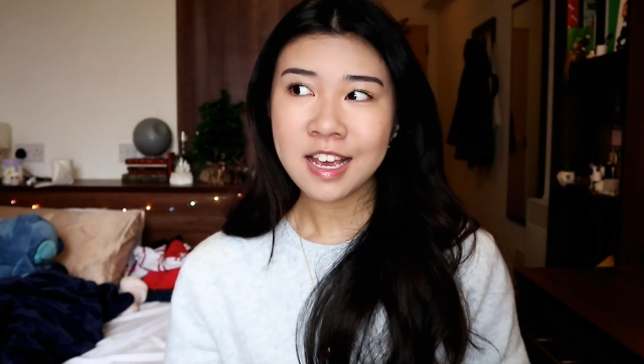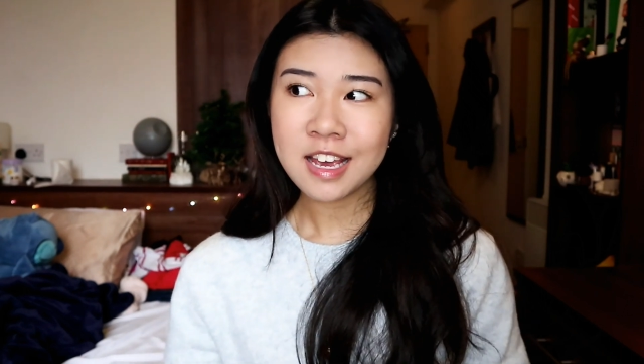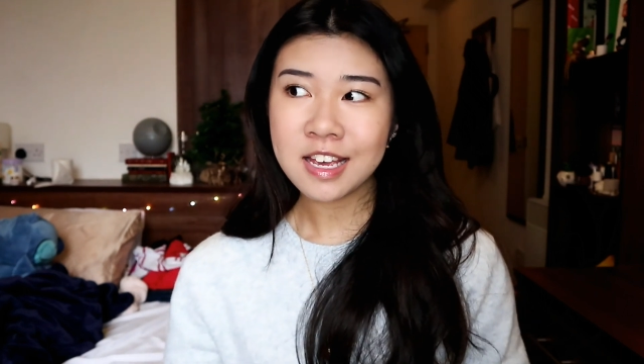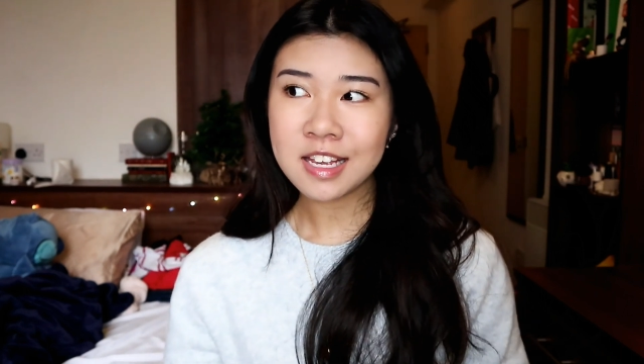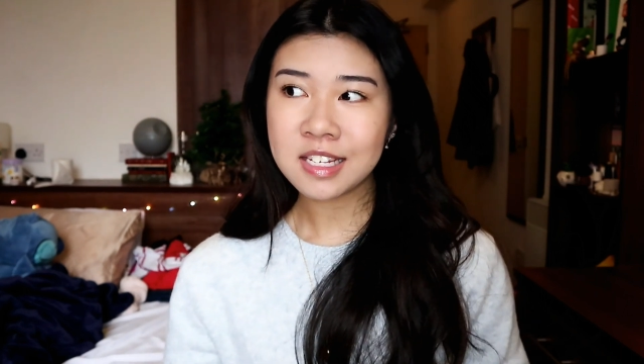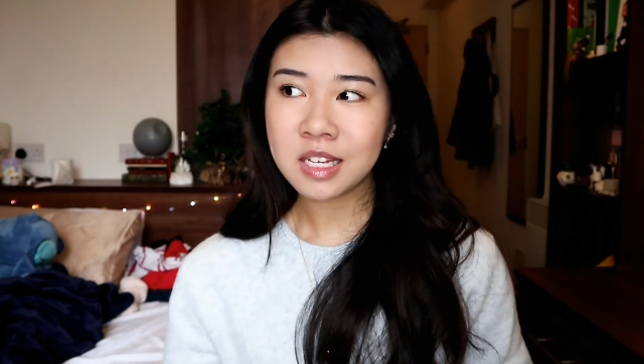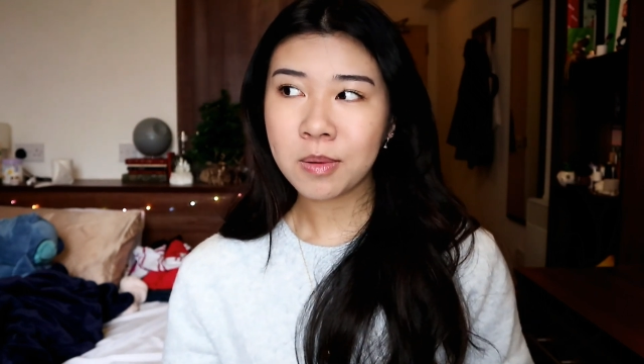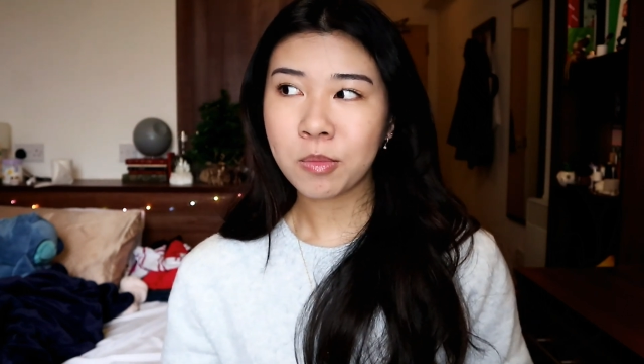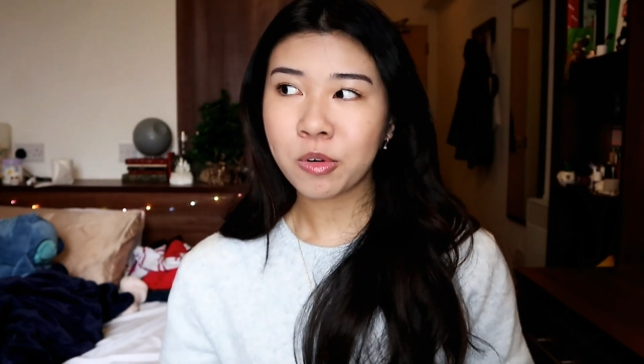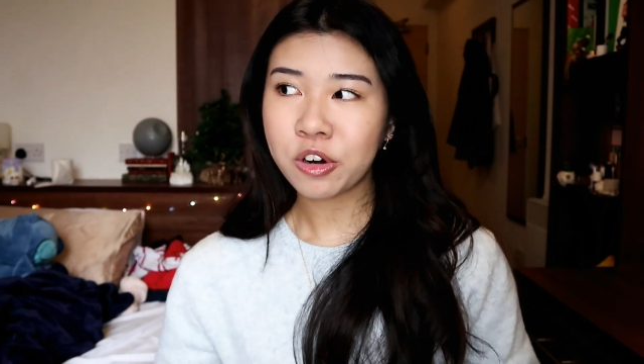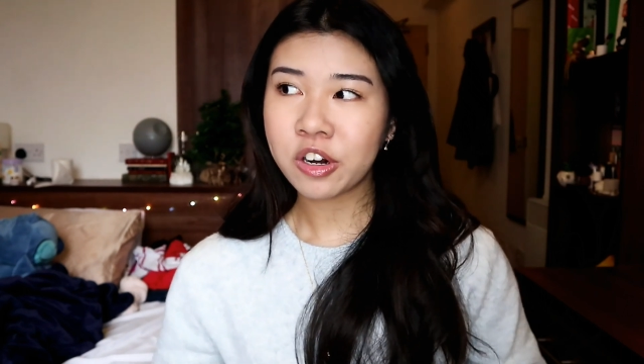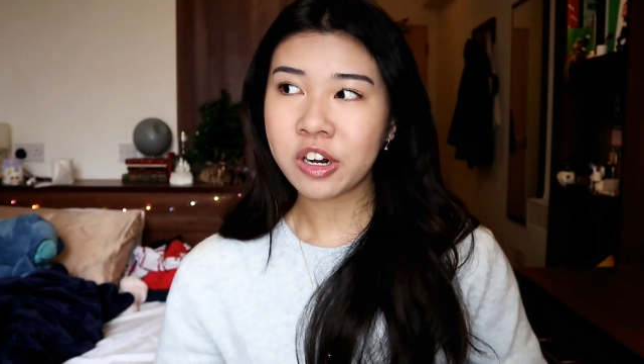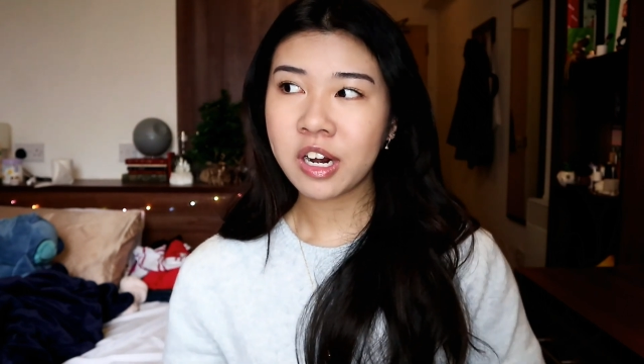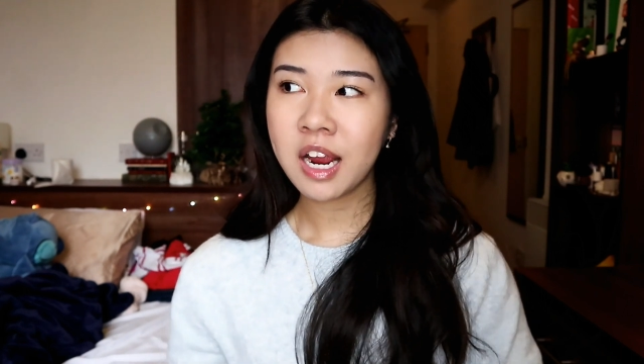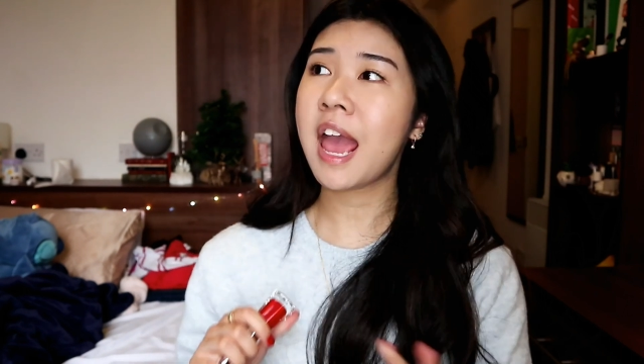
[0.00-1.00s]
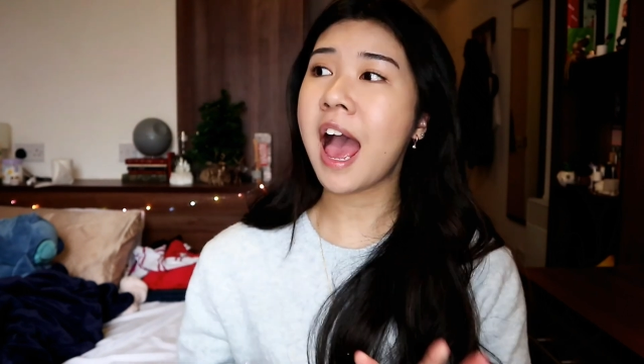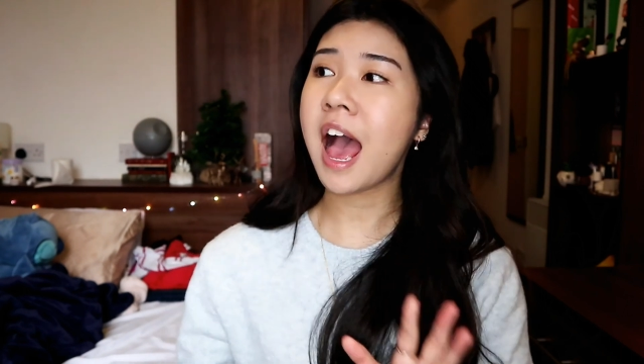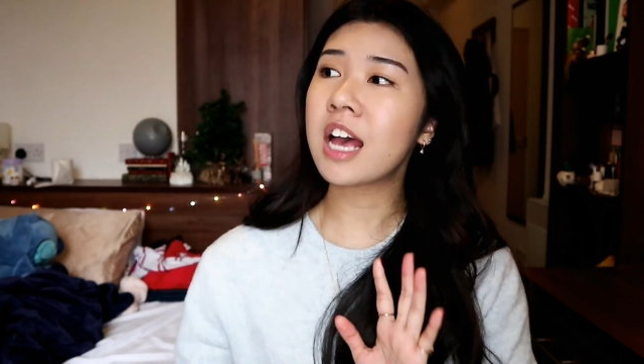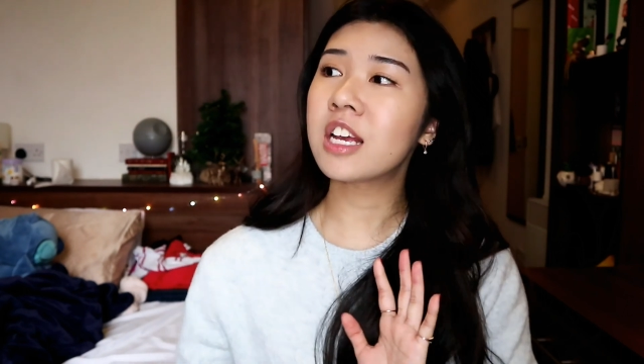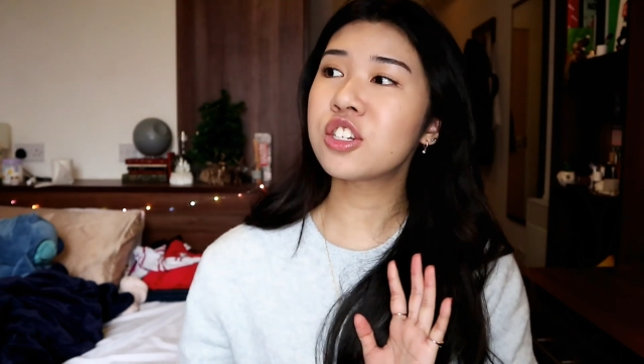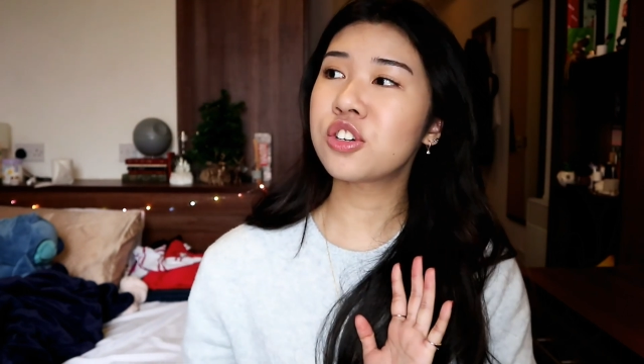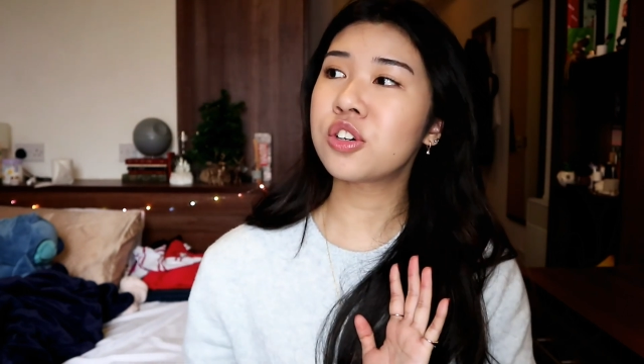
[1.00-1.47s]
is a more
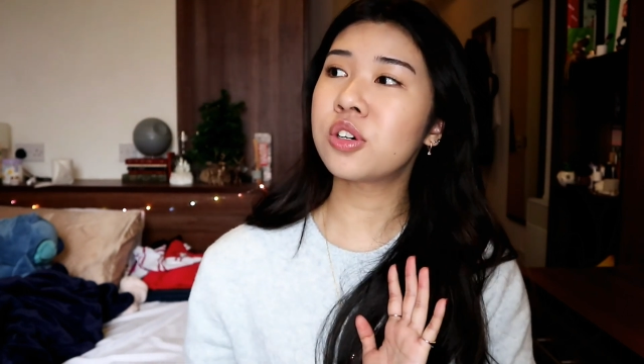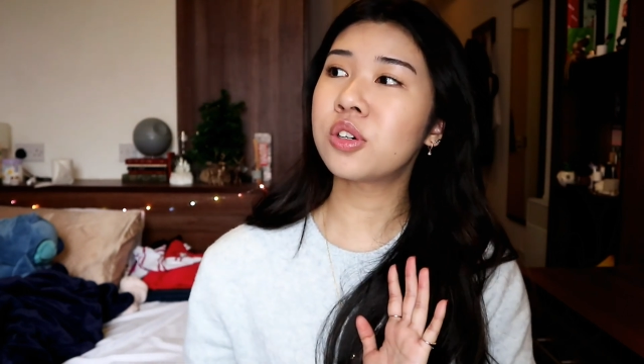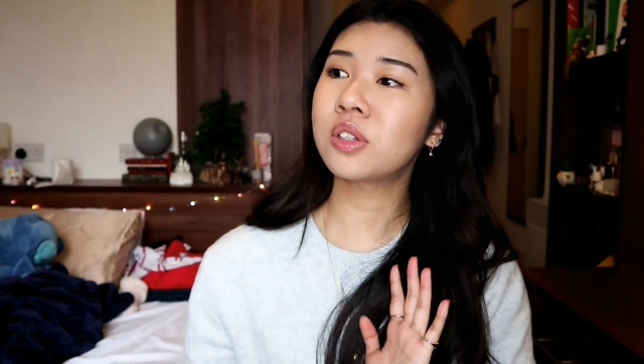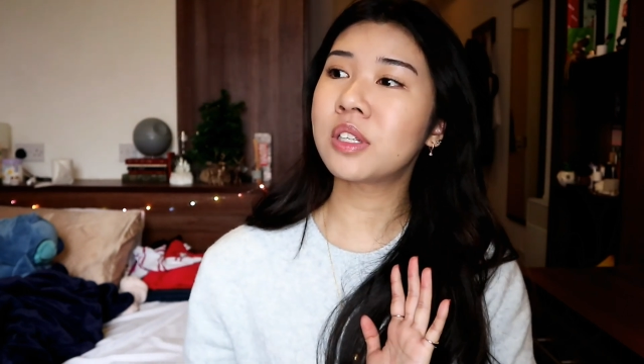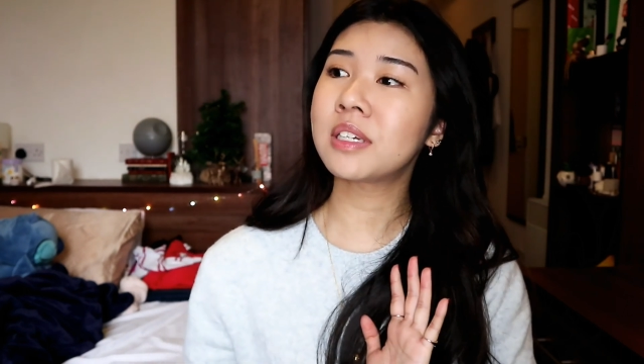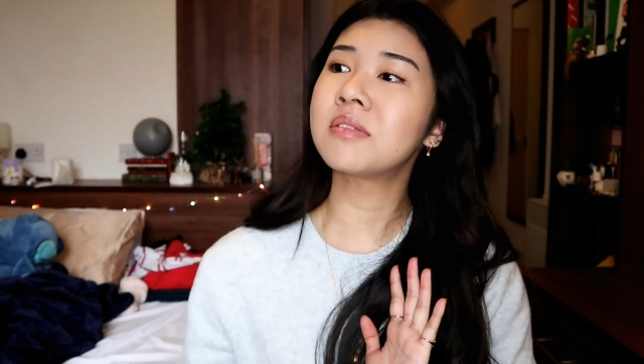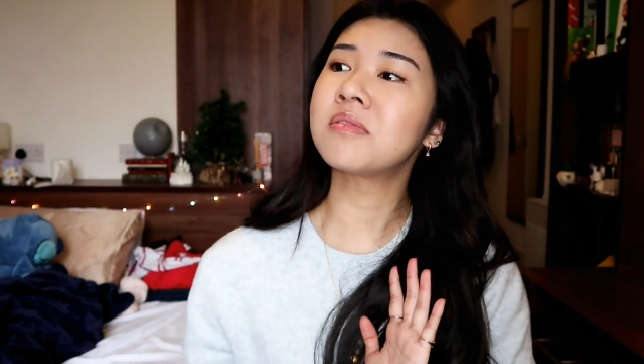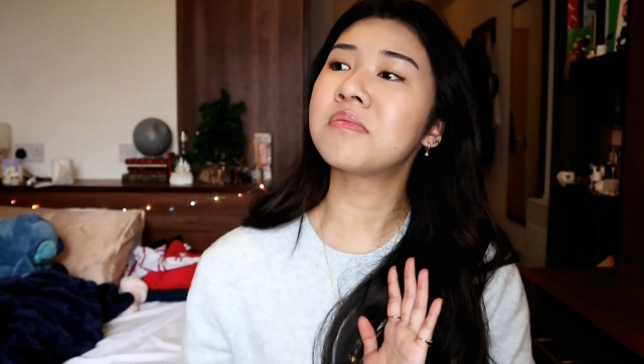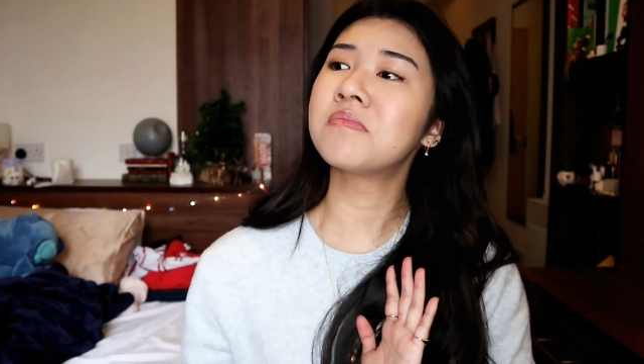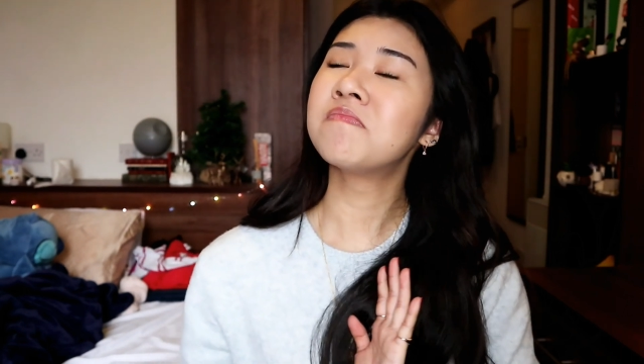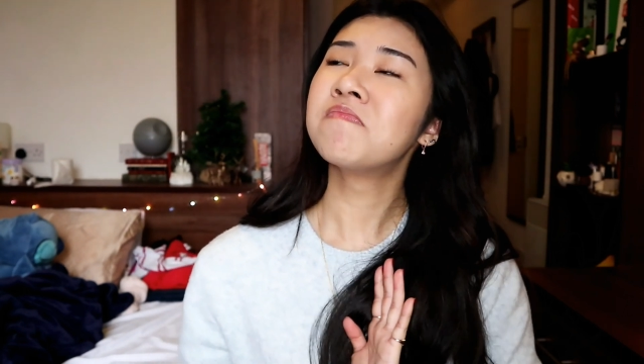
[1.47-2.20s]
casual and